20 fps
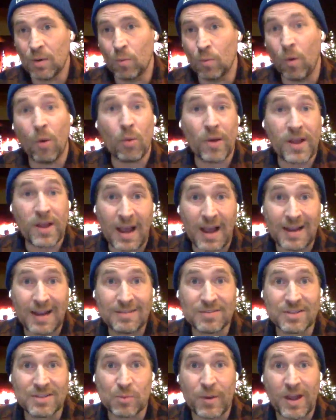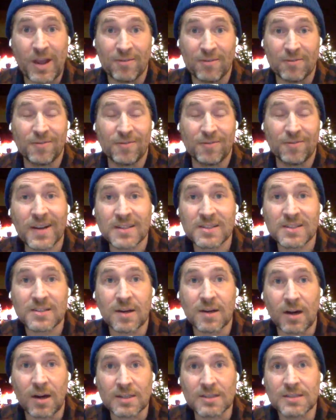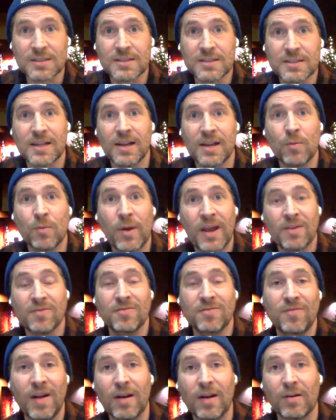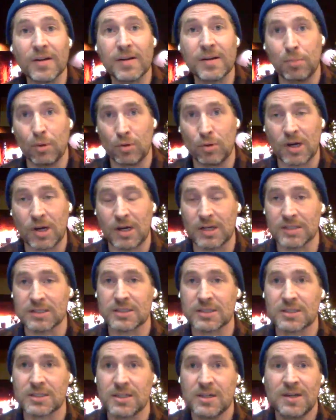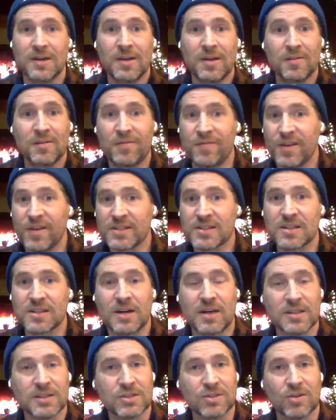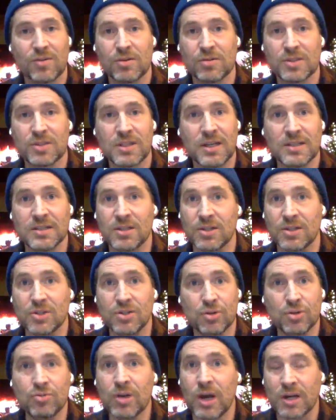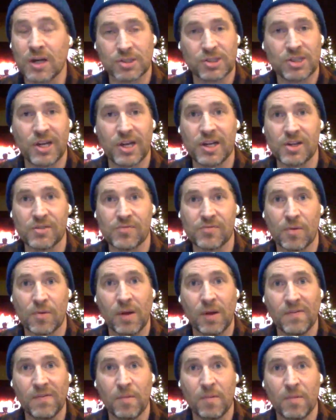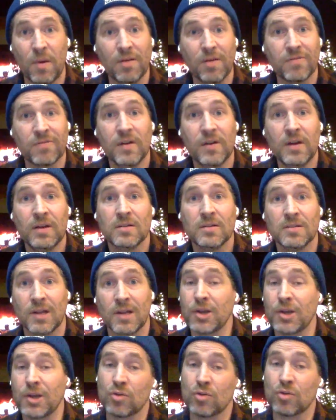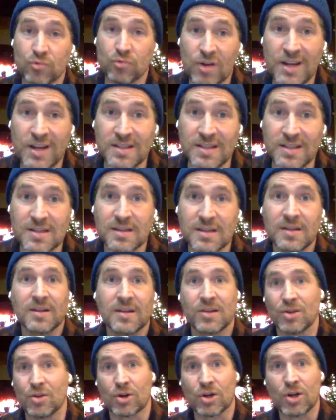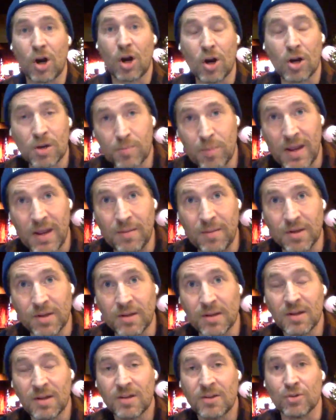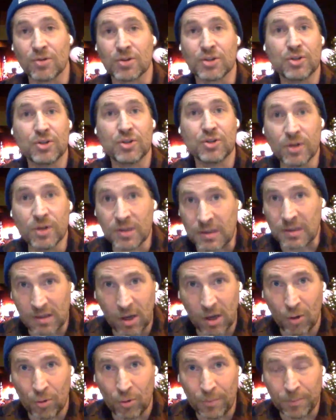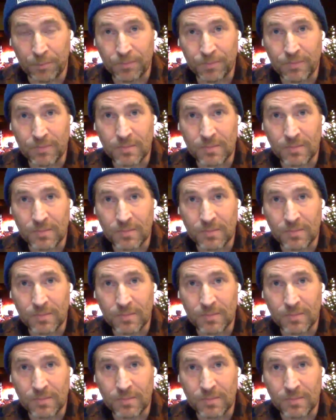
What we have is we have fixed costs and we have variable costs. Fixed costs are those things that do not change from month to month, like your rent, your car payment, your student loan.